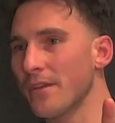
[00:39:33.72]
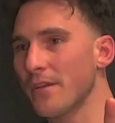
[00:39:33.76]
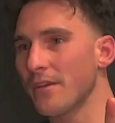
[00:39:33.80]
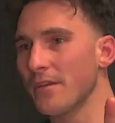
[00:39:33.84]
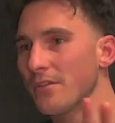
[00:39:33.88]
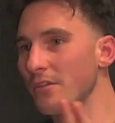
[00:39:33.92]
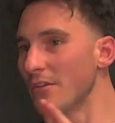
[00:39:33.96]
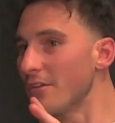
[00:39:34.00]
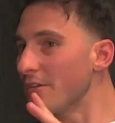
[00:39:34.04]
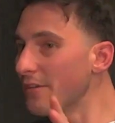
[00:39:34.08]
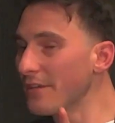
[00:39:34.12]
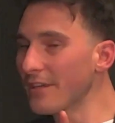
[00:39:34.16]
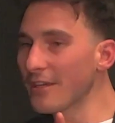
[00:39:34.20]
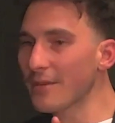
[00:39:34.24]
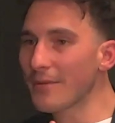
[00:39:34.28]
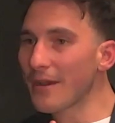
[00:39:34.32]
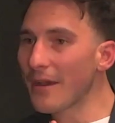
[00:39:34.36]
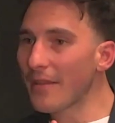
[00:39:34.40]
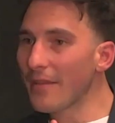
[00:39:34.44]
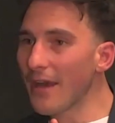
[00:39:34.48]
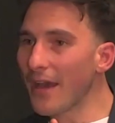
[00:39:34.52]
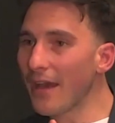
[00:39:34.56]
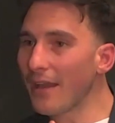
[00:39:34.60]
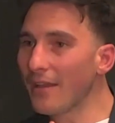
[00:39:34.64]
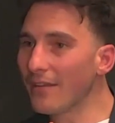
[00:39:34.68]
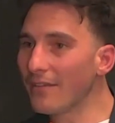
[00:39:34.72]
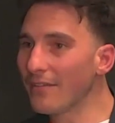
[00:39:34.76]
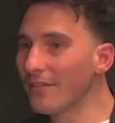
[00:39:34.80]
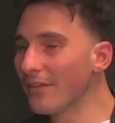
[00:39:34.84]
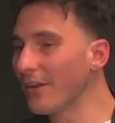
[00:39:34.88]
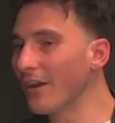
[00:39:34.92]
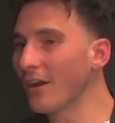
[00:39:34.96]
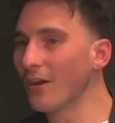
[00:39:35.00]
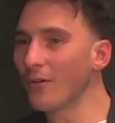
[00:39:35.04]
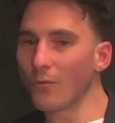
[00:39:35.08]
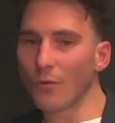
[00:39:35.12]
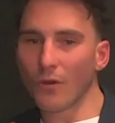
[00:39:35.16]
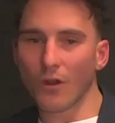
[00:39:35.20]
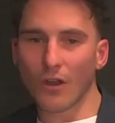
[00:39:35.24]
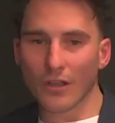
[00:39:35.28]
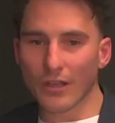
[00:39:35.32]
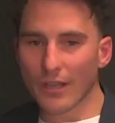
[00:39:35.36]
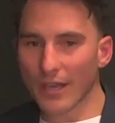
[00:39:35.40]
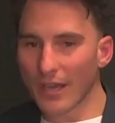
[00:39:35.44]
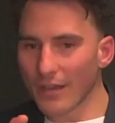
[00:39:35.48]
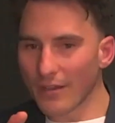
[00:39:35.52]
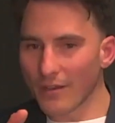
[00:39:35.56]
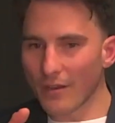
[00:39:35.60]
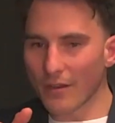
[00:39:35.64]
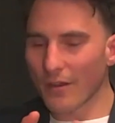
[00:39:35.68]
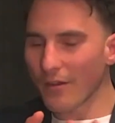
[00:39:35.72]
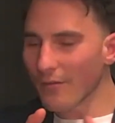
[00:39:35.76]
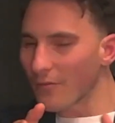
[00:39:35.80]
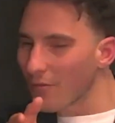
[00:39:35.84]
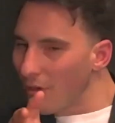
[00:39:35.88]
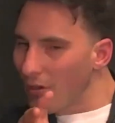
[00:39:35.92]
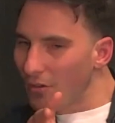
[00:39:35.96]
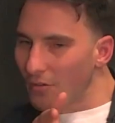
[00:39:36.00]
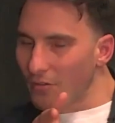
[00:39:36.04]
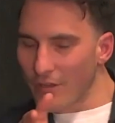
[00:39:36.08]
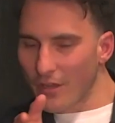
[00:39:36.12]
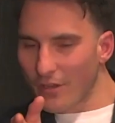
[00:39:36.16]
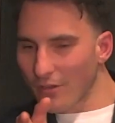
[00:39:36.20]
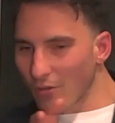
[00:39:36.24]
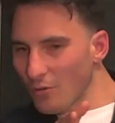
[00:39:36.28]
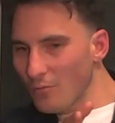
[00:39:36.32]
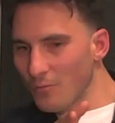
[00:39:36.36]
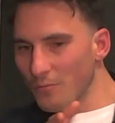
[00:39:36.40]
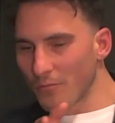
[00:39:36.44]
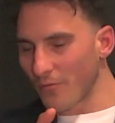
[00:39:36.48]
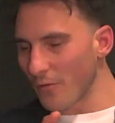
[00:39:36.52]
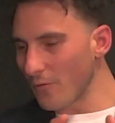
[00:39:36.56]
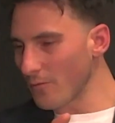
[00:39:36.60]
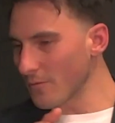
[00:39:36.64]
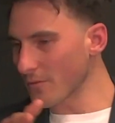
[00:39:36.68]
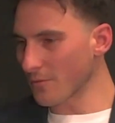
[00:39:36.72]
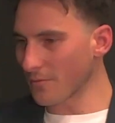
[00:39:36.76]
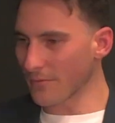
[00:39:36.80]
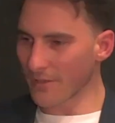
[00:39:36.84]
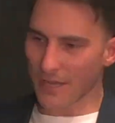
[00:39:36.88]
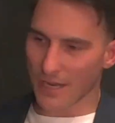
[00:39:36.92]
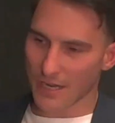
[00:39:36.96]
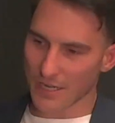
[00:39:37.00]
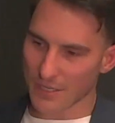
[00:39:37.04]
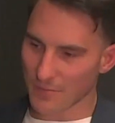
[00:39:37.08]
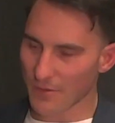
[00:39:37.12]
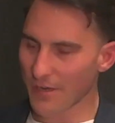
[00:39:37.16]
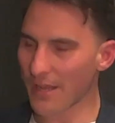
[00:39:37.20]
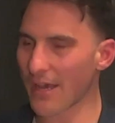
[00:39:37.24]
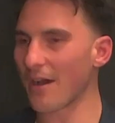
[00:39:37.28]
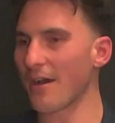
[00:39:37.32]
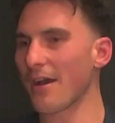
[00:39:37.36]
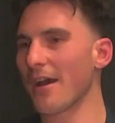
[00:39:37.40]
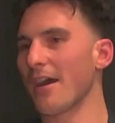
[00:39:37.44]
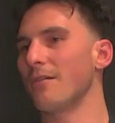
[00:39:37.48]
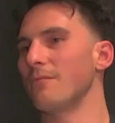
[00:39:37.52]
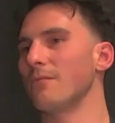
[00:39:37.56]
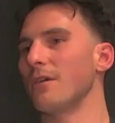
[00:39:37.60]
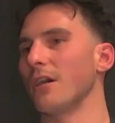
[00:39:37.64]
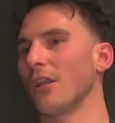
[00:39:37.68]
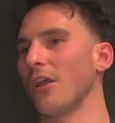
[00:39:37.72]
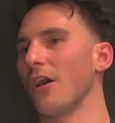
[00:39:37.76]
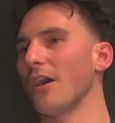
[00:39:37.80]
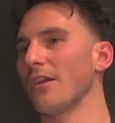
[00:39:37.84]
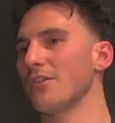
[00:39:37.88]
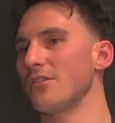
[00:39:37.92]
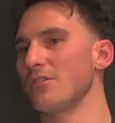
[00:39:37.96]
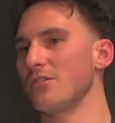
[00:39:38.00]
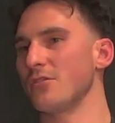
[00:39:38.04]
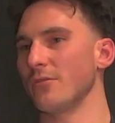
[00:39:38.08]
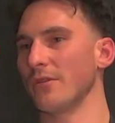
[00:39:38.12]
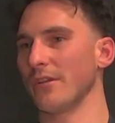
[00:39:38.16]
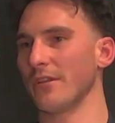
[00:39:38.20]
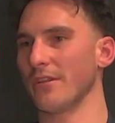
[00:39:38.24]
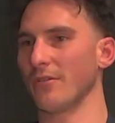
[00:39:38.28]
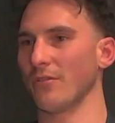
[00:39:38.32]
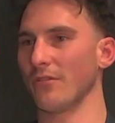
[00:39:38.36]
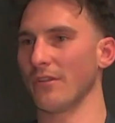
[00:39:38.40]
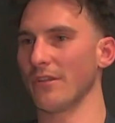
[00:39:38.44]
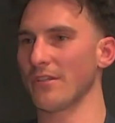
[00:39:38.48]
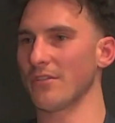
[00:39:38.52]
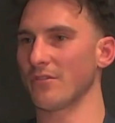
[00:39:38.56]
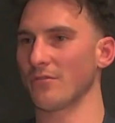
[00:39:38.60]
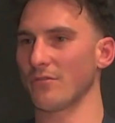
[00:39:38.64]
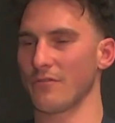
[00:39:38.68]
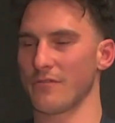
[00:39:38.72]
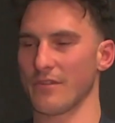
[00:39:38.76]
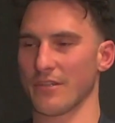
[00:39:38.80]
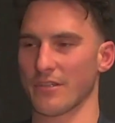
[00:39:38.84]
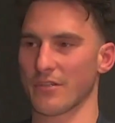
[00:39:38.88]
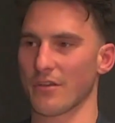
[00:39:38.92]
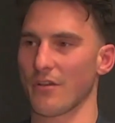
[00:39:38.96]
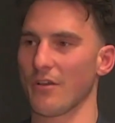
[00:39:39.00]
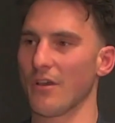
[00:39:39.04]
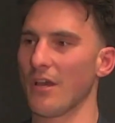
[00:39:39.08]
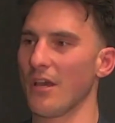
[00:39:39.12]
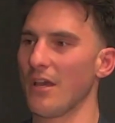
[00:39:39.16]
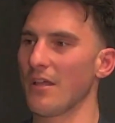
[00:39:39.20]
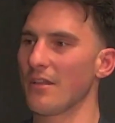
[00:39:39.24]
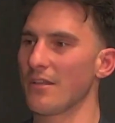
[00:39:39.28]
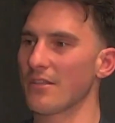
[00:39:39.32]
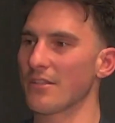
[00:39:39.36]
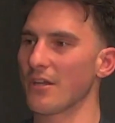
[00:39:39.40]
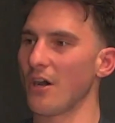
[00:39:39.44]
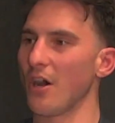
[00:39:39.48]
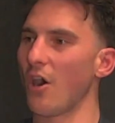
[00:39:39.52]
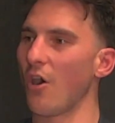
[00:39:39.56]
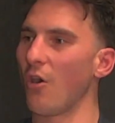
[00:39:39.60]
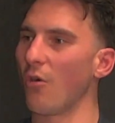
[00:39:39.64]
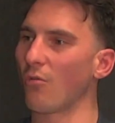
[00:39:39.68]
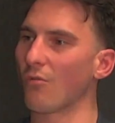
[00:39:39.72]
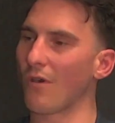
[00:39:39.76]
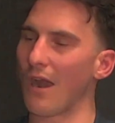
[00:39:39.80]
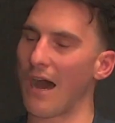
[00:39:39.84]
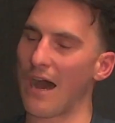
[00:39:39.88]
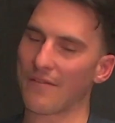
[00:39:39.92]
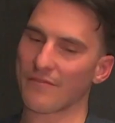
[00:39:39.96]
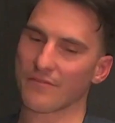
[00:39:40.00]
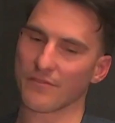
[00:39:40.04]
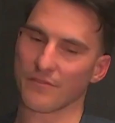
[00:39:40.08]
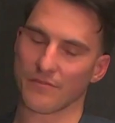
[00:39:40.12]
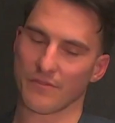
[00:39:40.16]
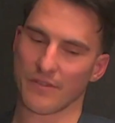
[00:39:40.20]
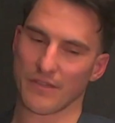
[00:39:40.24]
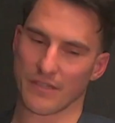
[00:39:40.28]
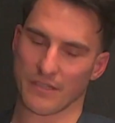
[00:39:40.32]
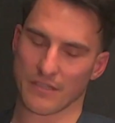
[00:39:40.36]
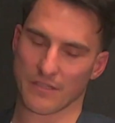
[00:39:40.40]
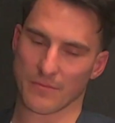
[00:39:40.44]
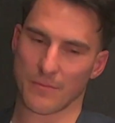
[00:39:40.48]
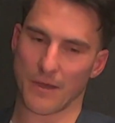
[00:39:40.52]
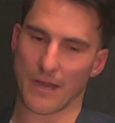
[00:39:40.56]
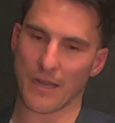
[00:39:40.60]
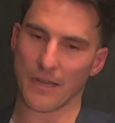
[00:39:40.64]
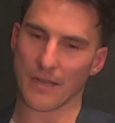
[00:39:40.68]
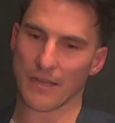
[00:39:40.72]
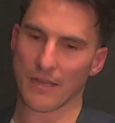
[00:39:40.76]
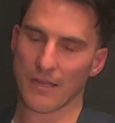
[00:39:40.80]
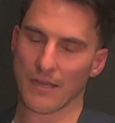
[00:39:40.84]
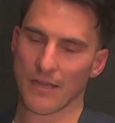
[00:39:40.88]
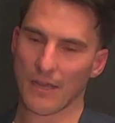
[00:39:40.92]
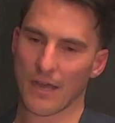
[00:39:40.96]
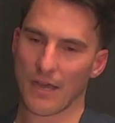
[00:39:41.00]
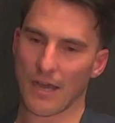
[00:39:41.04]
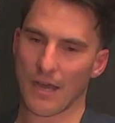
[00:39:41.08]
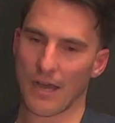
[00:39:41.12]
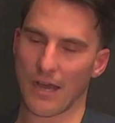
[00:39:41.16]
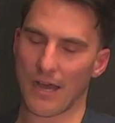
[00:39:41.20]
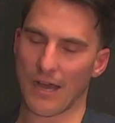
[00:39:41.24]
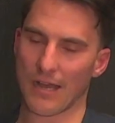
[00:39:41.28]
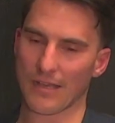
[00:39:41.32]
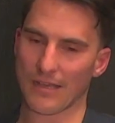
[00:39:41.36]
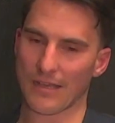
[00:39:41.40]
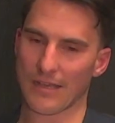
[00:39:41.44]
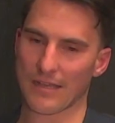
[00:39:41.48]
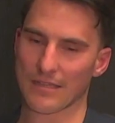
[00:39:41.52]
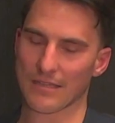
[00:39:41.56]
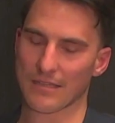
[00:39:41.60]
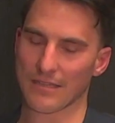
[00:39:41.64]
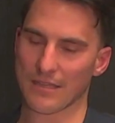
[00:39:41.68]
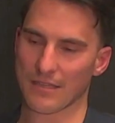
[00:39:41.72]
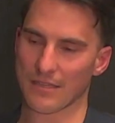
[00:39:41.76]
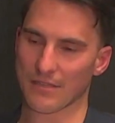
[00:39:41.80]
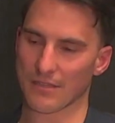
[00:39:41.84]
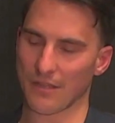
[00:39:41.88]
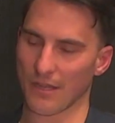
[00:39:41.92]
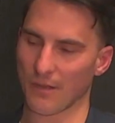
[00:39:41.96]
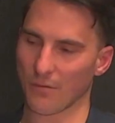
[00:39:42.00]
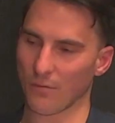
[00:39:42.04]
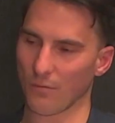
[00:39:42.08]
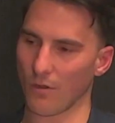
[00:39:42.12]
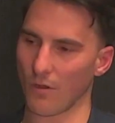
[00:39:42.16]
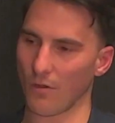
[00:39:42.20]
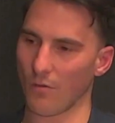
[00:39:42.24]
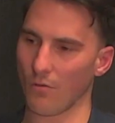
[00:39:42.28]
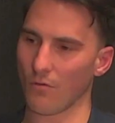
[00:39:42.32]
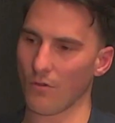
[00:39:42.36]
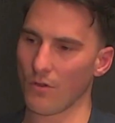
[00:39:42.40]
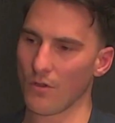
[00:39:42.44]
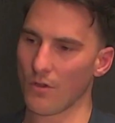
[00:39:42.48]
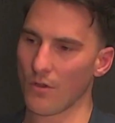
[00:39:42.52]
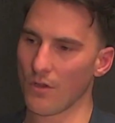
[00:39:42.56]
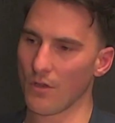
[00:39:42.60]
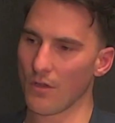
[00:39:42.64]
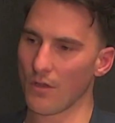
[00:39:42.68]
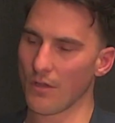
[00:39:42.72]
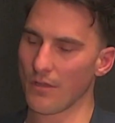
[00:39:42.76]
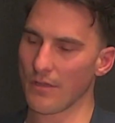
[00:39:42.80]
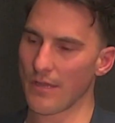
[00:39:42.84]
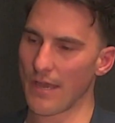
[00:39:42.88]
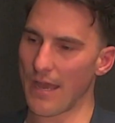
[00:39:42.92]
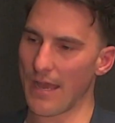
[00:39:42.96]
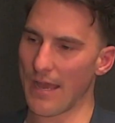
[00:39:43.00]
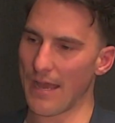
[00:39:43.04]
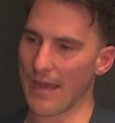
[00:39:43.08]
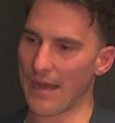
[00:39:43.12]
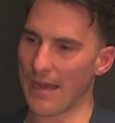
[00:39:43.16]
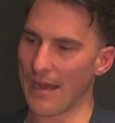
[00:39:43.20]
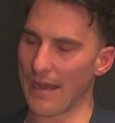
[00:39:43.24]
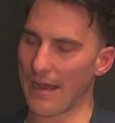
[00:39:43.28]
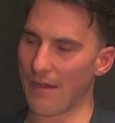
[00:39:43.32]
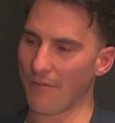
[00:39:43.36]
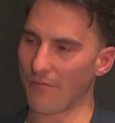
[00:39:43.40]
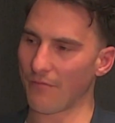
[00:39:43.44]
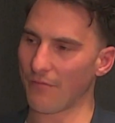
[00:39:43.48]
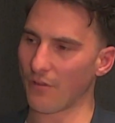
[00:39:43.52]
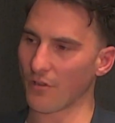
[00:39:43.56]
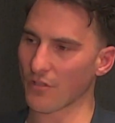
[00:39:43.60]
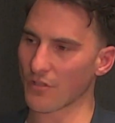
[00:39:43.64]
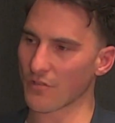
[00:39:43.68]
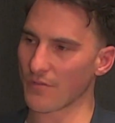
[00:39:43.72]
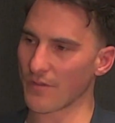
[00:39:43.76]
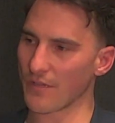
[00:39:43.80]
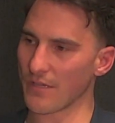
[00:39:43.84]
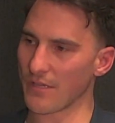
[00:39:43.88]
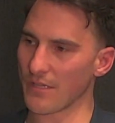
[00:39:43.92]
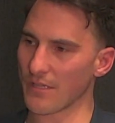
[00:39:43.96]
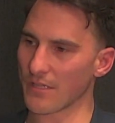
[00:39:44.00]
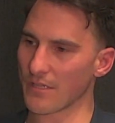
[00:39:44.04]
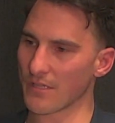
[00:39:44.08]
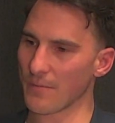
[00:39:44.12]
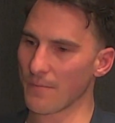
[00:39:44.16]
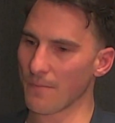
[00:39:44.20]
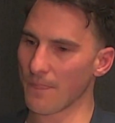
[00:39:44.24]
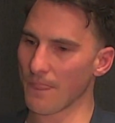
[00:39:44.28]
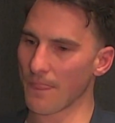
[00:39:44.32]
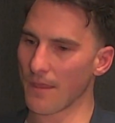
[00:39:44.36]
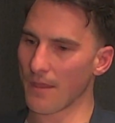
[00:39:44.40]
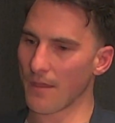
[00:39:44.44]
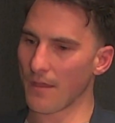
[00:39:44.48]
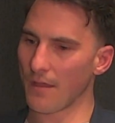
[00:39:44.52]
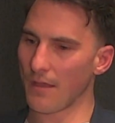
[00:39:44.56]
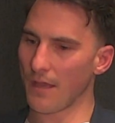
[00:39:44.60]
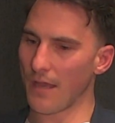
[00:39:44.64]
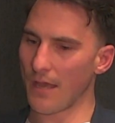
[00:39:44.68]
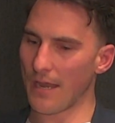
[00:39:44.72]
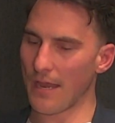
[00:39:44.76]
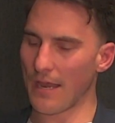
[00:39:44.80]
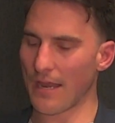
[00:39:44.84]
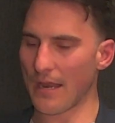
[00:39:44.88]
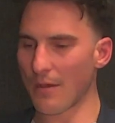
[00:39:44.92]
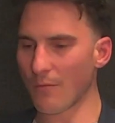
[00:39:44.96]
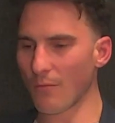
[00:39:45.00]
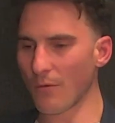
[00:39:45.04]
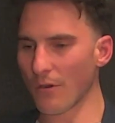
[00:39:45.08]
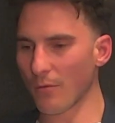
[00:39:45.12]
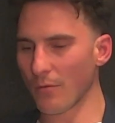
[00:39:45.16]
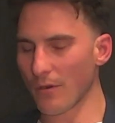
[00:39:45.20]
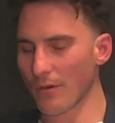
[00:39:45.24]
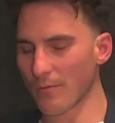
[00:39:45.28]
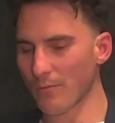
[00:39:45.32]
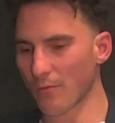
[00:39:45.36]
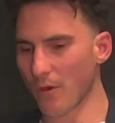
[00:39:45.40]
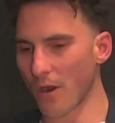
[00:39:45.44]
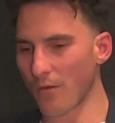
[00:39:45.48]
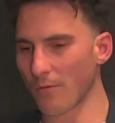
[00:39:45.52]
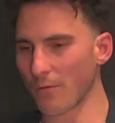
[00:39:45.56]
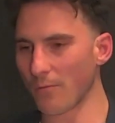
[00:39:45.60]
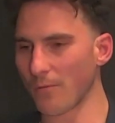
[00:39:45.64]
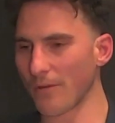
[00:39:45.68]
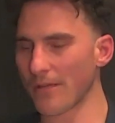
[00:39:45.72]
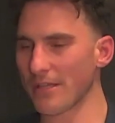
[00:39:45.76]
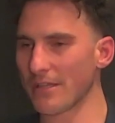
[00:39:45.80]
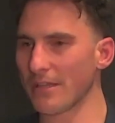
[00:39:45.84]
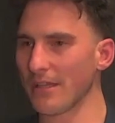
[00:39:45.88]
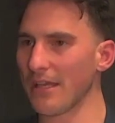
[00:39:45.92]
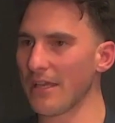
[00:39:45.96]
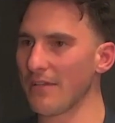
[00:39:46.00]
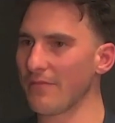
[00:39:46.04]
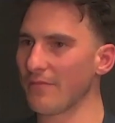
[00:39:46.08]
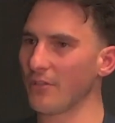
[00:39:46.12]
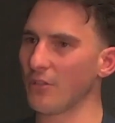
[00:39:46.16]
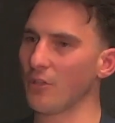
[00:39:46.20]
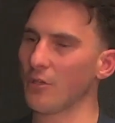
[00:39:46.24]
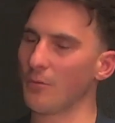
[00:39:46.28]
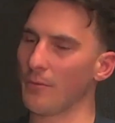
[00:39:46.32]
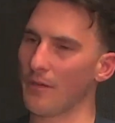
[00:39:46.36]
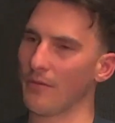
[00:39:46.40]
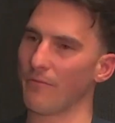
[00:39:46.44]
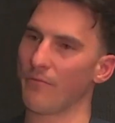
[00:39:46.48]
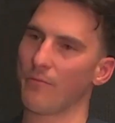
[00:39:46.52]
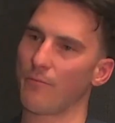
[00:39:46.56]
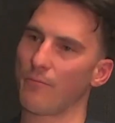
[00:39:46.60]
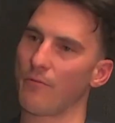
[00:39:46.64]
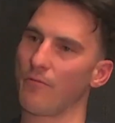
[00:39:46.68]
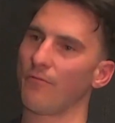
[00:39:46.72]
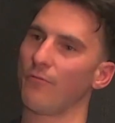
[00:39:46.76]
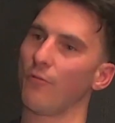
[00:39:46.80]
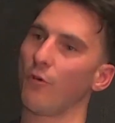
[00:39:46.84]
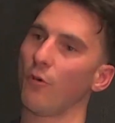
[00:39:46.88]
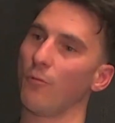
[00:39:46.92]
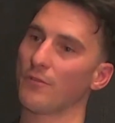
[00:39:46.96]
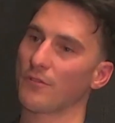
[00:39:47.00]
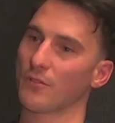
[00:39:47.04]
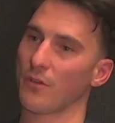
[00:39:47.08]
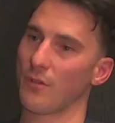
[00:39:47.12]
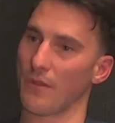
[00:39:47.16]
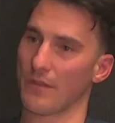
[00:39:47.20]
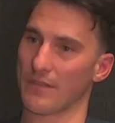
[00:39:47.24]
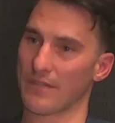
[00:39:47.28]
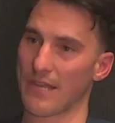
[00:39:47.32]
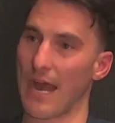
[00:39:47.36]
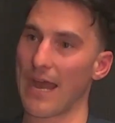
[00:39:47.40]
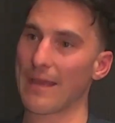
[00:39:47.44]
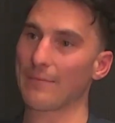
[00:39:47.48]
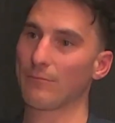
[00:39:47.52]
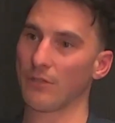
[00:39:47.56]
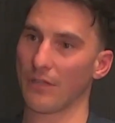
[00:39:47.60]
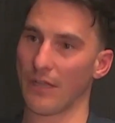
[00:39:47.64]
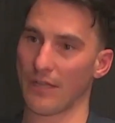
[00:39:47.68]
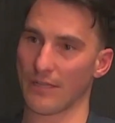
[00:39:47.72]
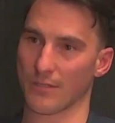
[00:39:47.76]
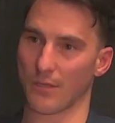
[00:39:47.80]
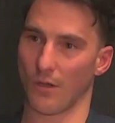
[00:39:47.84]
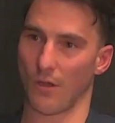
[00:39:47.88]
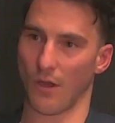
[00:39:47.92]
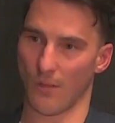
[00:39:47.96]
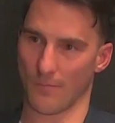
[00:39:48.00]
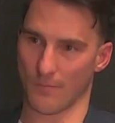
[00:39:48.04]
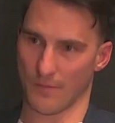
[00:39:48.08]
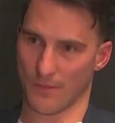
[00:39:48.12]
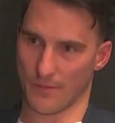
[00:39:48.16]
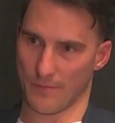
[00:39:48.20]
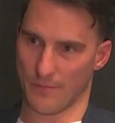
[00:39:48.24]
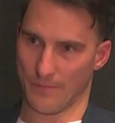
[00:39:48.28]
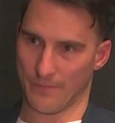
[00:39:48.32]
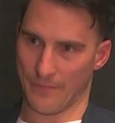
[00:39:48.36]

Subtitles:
But you're thinking about that, well, okay, and I've got good performance on bananas, but how are my lychees doing and all these sort of things? So there's a whole raft of things. But I guess it's like, well, yeah, our philosophy is and we probably leave a little bit of performance on the table at times.